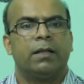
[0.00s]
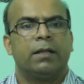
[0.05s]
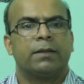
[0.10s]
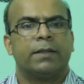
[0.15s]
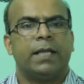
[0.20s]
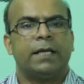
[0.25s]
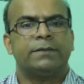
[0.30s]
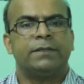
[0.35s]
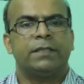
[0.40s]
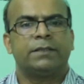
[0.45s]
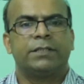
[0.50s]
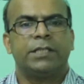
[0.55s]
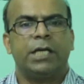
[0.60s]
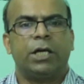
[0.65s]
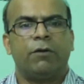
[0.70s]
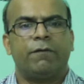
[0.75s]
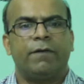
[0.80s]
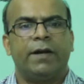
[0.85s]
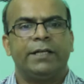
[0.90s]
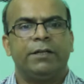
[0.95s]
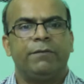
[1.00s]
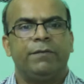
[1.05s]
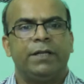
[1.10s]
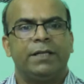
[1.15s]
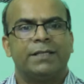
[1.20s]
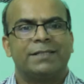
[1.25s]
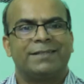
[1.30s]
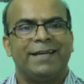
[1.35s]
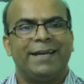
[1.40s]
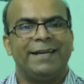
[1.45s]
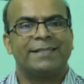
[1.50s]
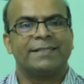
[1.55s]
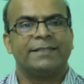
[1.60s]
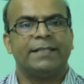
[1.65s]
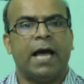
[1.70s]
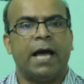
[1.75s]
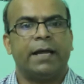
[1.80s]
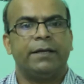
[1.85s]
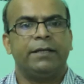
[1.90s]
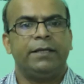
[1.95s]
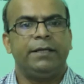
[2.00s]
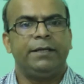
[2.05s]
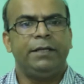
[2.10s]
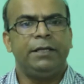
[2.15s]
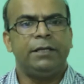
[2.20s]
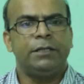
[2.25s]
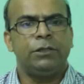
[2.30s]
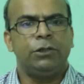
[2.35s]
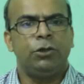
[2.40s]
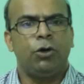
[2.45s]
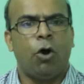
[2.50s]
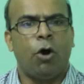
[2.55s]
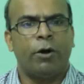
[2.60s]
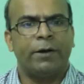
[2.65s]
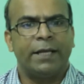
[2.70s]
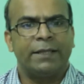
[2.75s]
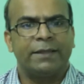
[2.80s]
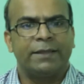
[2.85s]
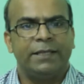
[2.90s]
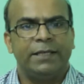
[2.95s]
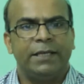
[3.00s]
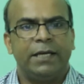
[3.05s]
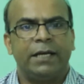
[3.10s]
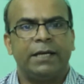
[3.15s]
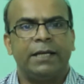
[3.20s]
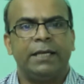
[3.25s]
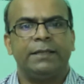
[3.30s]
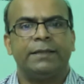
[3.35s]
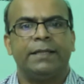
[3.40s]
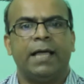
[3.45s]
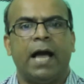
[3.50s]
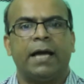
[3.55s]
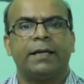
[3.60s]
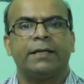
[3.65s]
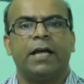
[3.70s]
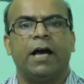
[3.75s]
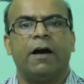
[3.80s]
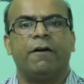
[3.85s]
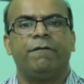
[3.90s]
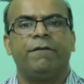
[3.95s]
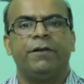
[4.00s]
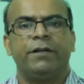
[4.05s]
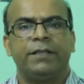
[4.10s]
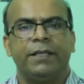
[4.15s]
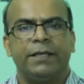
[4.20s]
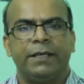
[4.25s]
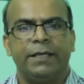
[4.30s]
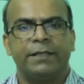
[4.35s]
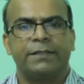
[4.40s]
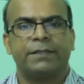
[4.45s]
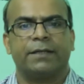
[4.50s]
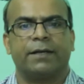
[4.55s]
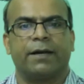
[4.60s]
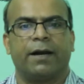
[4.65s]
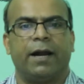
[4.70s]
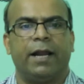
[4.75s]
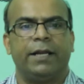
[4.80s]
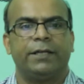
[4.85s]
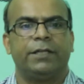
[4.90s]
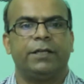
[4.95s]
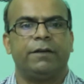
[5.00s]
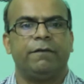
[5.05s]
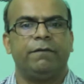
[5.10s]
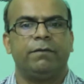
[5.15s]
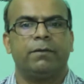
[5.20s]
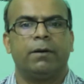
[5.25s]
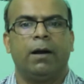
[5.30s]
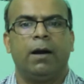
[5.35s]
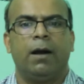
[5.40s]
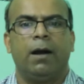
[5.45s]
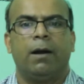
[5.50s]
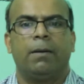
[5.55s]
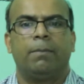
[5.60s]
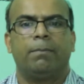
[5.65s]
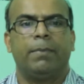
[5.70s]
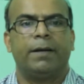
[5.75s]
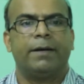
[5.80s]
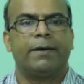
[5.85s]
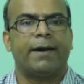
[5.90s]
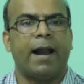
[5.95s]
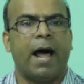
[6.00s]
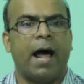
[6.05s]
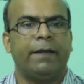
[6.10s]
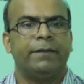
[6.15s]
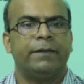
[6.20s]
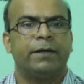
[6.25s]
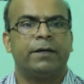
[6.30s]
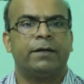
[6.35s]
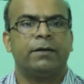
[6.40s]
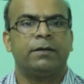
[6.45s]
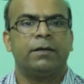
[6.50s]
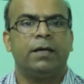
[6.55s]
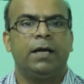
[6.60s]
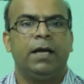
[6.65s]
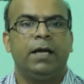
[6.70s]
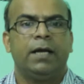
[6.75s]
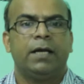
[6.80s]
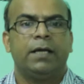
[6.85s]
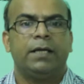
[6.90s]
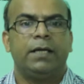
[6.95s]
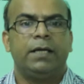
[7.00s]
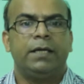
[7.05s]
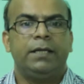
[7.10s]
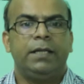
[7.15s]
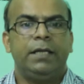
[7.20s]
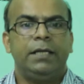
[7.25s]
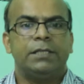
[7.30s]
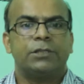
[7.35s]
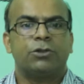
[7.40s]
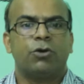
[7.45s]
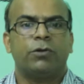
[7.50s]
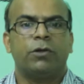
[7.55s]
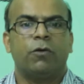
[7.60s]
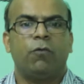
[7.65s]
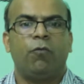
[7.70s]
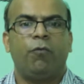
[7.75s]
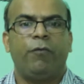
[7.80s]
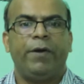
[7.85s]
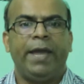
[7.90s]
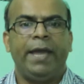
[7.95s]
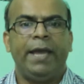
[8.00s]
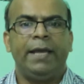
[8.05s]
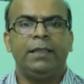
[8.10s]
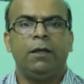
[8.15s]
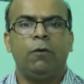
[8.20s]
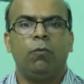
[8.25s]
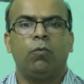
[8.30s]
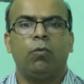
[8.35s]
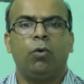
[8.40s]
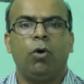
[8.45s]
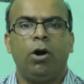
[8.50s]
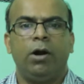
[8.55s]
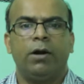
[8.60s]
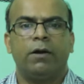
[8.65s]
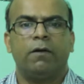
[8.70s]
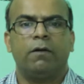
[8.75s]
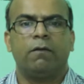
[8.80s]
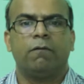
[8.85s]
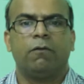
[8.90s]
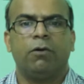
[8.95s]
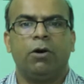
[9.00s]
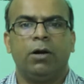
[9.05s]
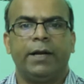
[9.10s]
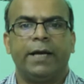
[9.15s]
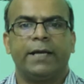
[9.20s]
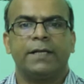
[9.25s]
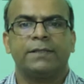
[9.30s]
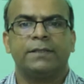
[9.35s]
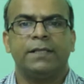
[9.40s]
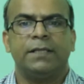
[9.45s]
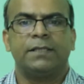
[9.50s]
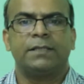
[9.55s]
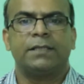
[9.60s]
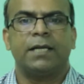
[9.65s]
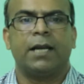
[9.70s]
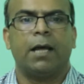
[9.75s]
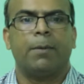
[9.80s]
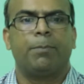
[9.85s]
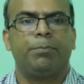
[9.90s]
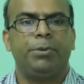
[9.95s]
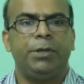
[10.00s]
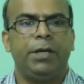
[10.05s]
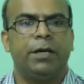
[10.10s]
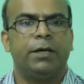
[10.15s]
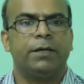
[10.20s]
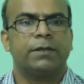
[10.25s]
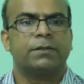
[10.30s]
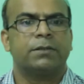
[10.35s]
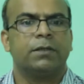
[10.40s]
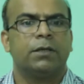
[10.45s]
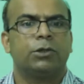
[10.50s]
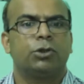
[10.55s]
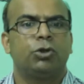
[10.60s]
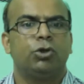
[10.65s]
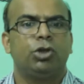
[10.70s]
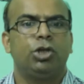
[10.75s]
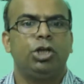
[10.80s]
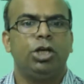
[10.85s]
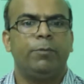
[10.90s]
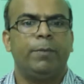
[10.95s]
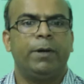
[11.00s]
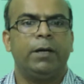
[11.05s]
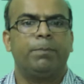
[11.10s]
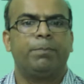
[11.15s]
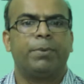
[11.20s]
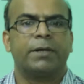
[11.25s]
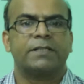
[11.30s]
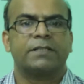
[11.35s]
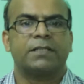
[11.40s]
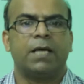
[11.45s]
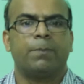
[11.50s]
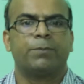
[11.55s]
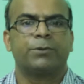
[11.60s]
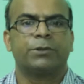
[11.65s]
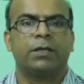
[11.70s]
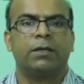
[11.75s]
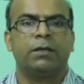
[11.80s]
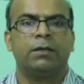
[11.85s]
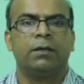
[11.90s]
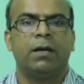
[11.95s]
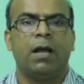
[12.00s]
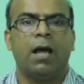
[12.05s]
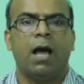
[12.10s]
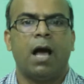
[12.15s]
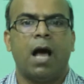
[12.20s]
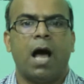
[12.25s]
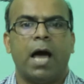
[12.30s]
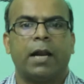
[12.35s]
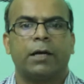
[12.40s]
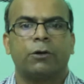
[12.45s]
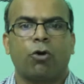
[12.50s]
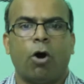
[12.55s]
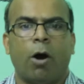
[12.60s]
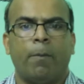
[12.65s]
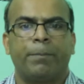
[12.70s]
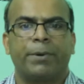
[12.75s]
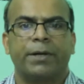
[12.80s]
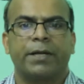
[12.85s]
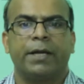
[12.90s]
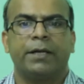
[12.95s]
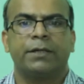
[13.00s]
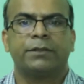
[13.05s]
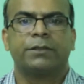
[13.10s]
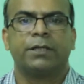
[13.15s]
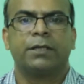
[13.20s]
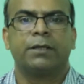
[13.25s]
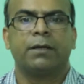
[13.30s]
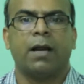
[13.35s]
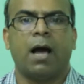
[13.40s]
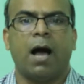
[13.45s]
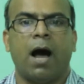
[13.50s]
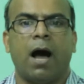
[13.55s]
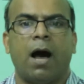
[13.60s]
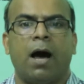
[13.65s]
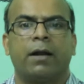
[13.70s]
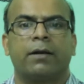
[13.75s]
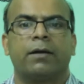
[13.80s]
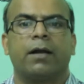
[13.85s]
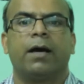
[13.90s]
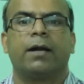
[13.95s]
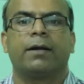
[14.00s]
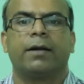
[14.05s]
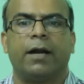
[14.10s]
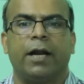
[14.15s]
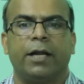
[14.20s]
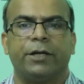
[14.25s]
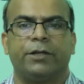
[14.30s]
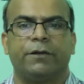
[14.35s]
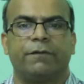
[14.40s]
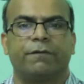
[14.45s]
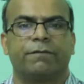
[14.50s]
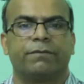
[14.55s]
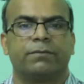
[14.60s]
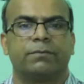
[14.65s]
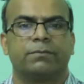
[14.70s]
Thus, the theory of relativity states that it is not a theory that everything is relative, but rather it is so the way the world exists and appears to human perception and comprehension are relative.